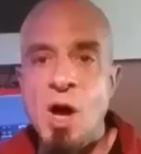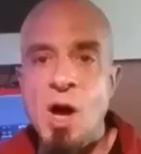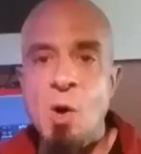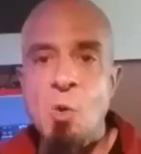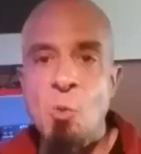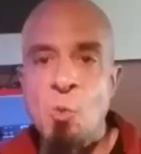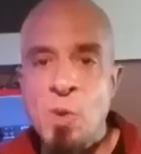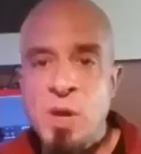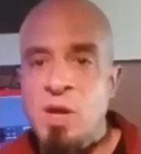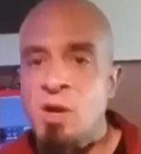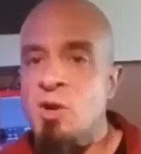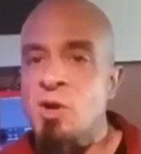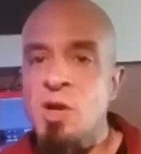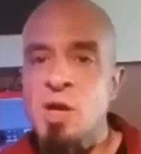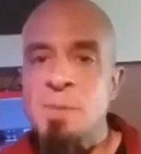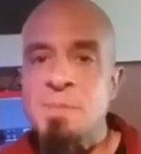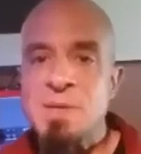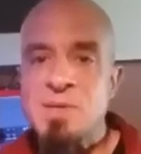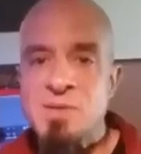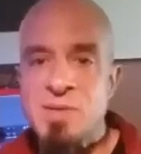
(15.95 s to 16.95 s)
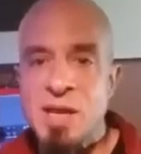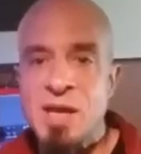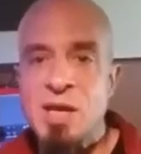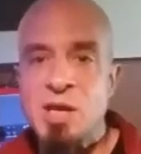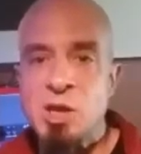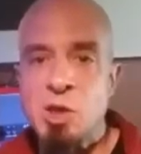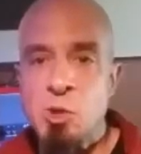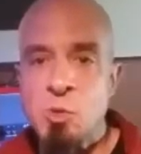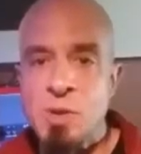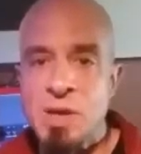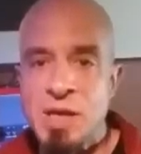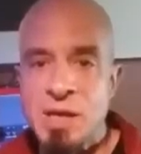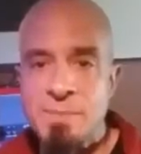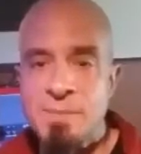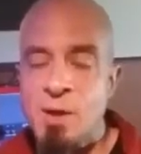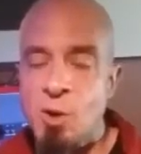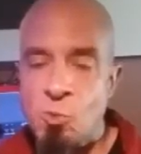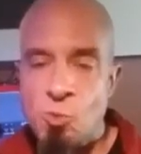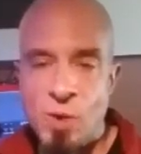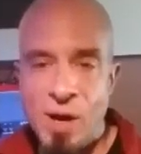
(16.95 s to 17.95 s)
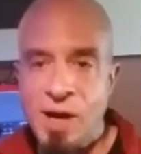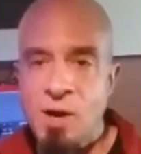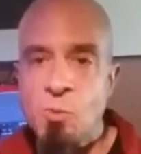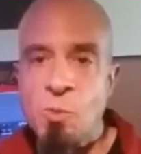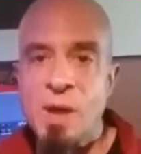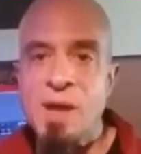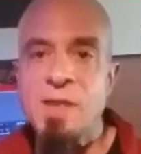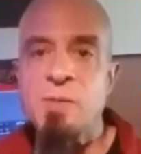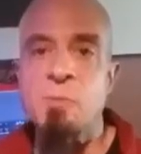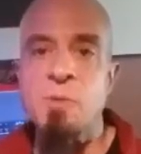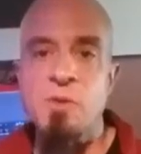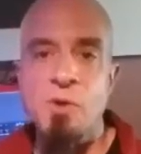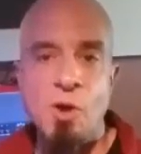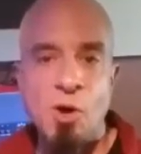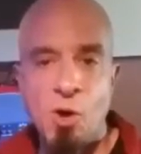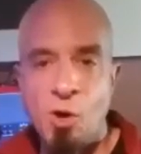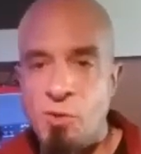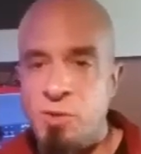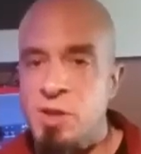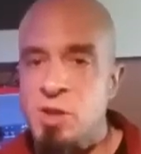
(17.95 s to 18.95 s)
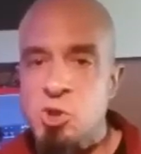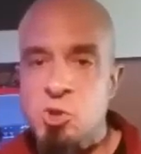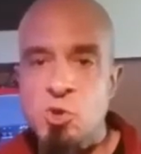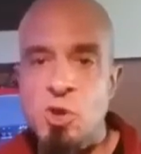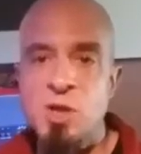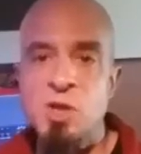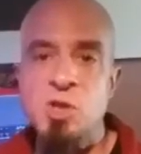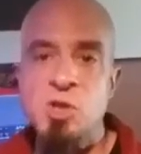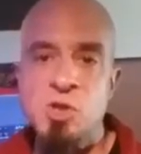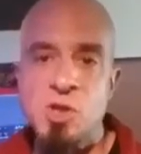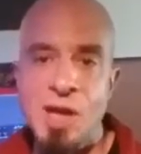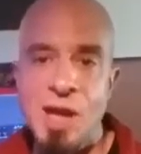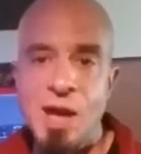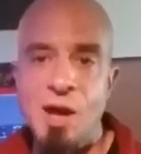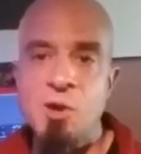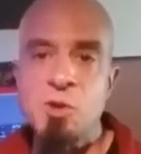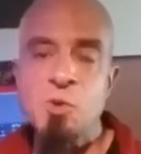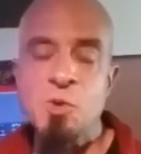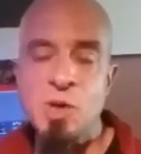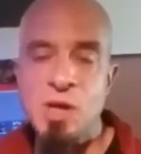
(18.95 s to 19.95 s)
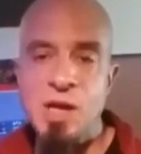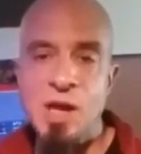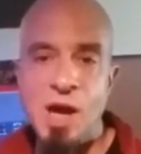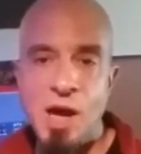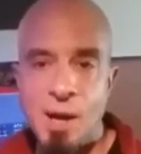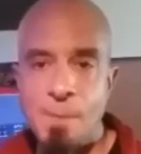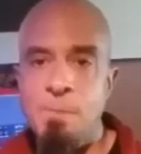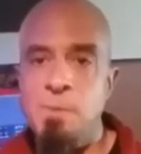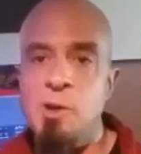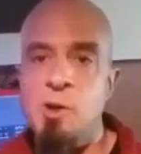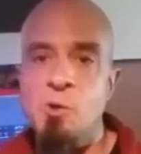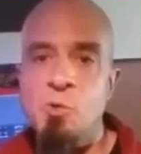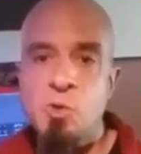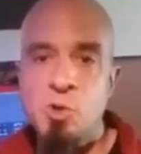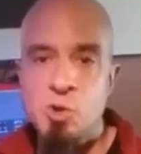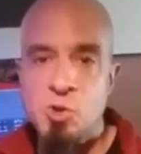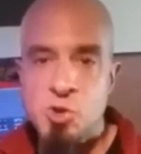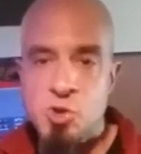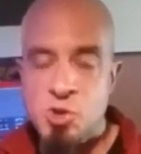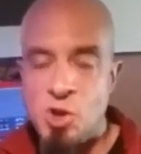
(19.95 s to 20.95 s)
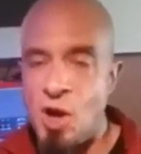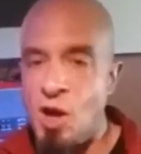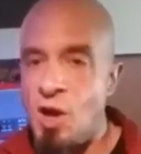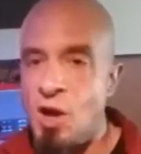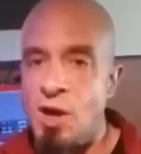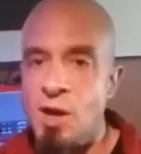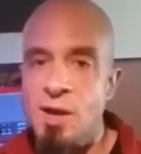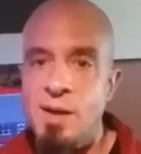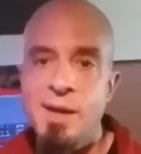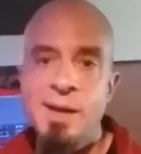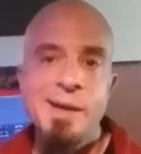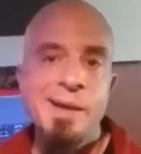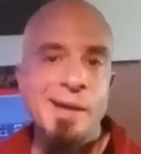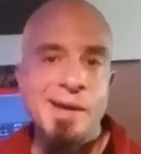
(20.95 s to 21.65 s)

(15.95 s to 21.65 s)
Uh, we are going to be sending you an email right away with all the instructions on how you can upload your song